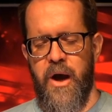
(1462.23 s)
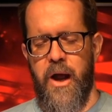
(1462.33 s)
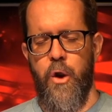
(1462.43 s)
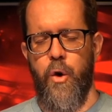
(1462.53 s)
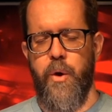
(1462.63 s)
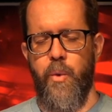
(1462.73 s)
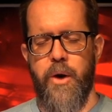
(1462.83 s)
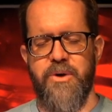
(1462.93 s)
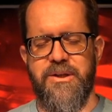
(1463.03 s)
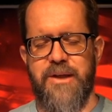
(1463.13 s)
And Lord, we want
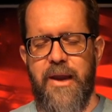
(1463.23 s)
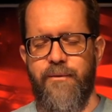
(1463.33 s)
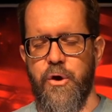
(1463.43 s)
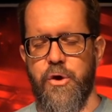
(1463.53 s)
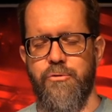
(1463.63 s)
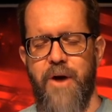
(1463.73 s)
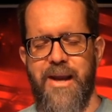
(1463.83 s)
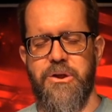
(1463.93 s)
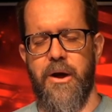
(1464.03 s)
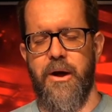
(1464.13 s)
to receive your
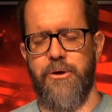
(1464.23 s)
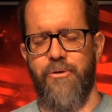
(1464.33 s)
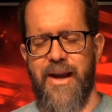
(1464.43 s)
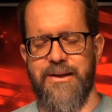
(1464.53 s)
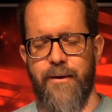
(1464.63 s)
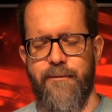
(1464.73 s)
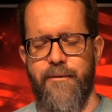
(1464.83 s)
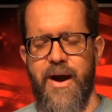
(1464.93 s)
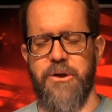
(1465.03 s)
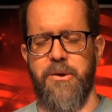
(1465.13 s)
grace, a
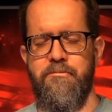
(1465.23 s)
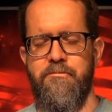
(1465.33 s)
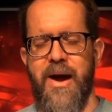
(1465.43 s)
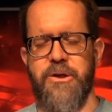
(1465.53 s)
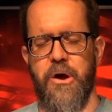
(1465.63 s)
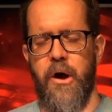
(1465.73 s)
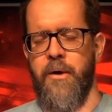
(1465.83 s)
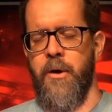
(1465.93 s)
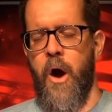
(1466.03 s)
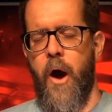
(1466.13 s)
fresh measure
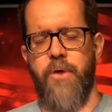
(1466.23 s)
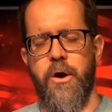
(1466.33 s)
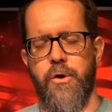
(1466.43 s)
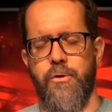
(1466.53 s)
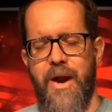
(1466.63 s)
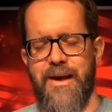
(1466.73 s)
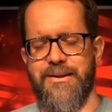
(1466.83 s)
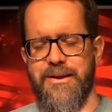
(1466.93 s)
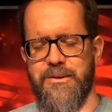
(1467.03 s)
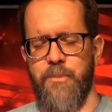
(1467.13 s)
of your grace
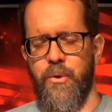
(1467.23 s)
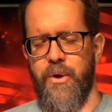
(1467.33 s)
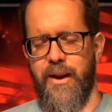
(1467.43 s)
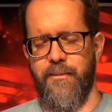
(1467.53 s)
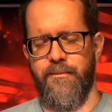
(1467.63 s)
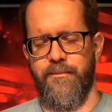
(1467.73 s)
this morning.